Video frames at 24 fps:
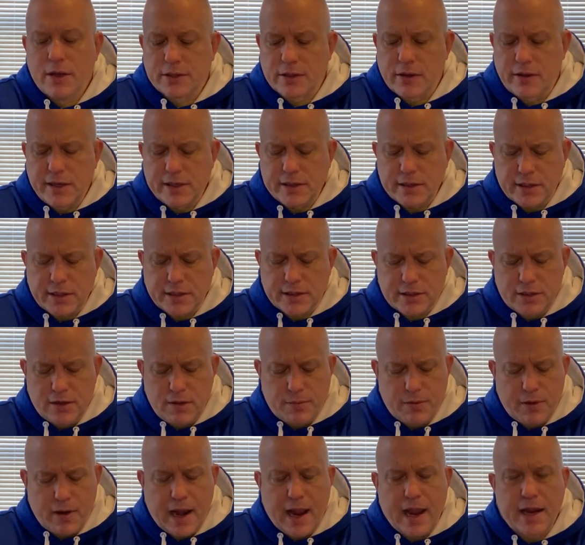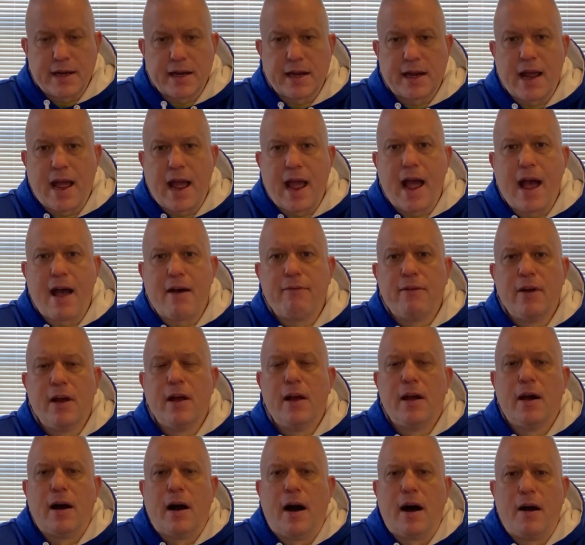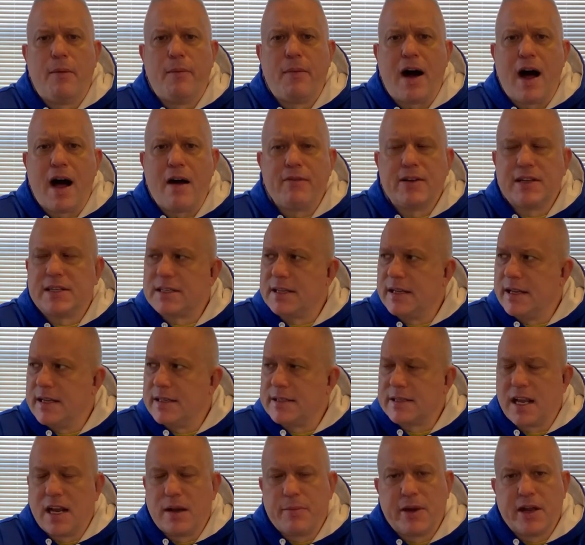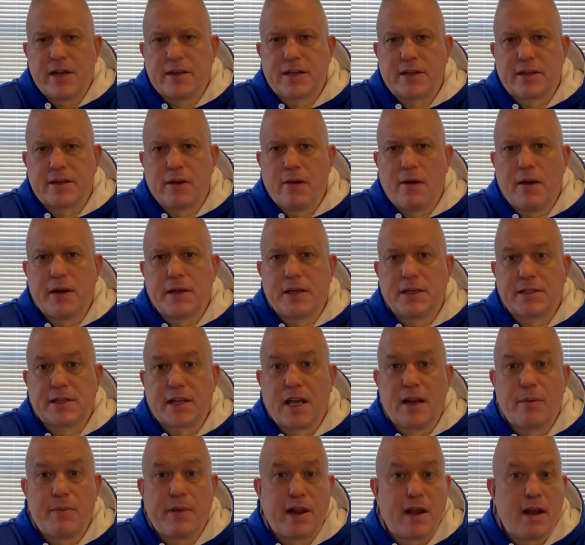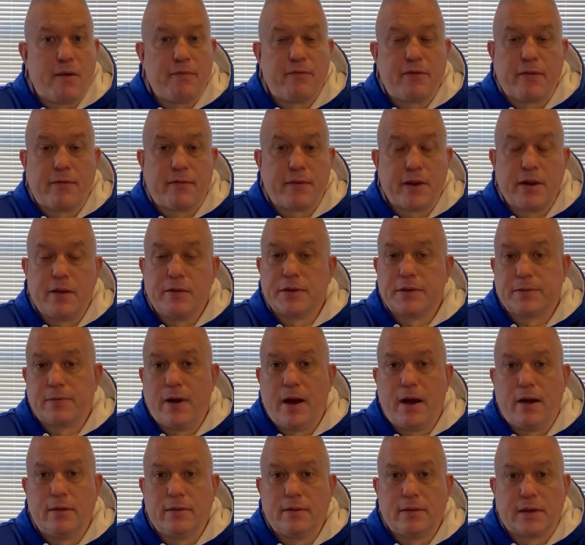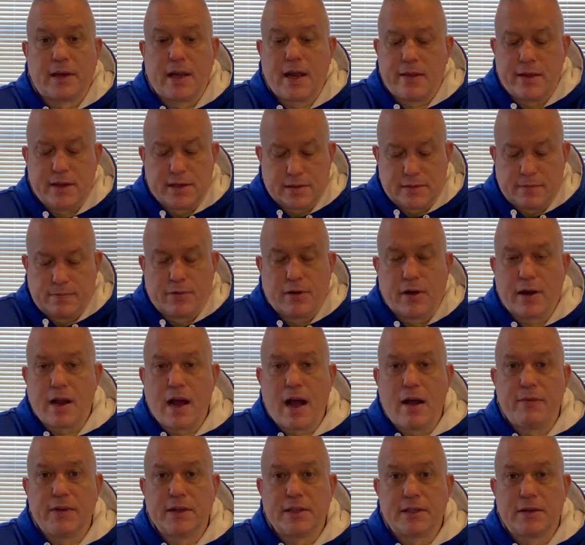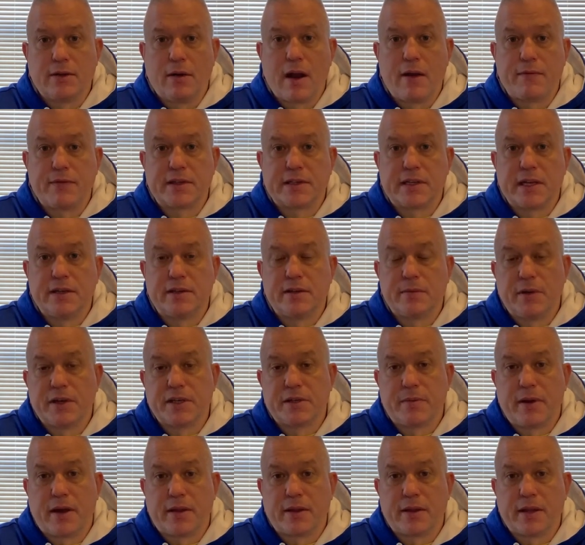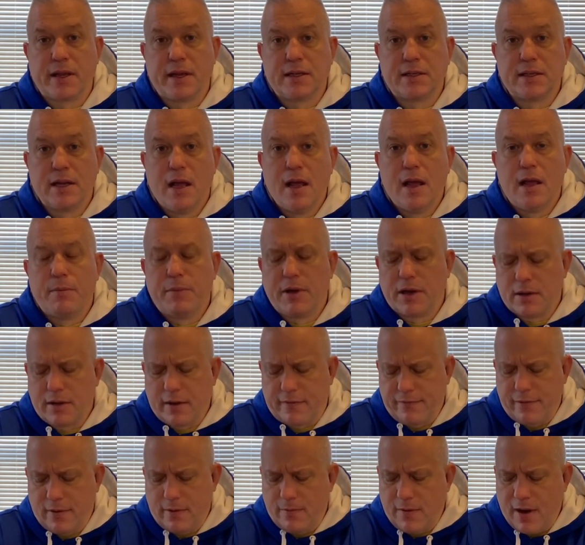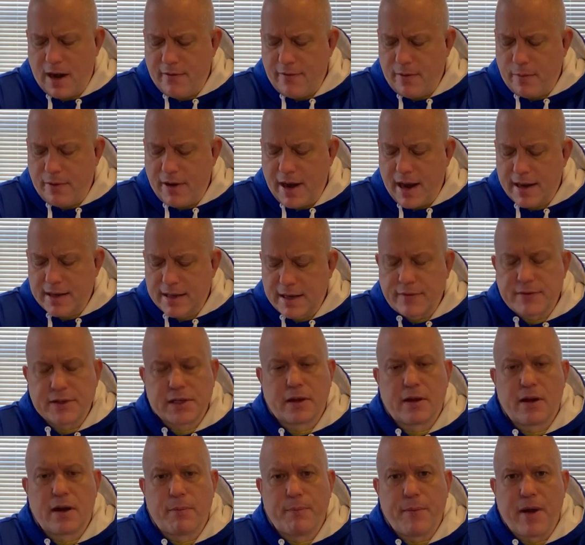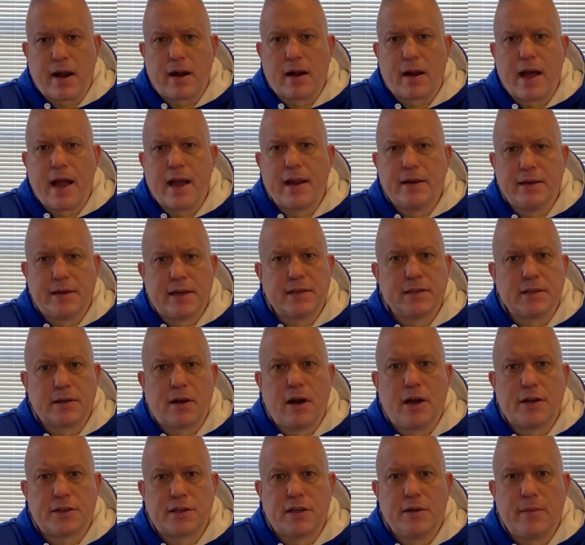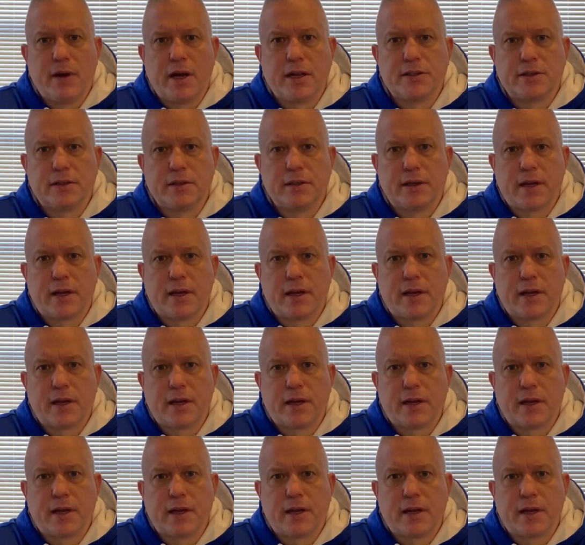So these are just super handy to have. Obviously, it's going to be a deterrent. It's going to be helpful for you as well. Okay, these are pretty obvious. Don't have to say too much about these. But look for whatever brand gives a good amount of light and doesn't cost too much.